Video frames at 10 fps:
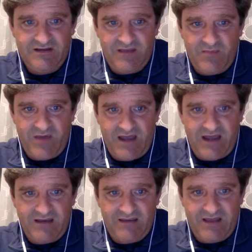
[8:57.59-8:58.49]
That
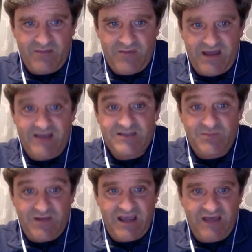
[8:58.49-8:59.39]
pack, that pack
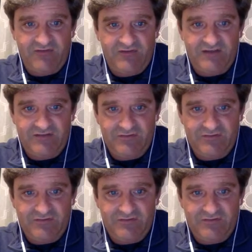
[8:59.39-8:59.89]
spent heavily in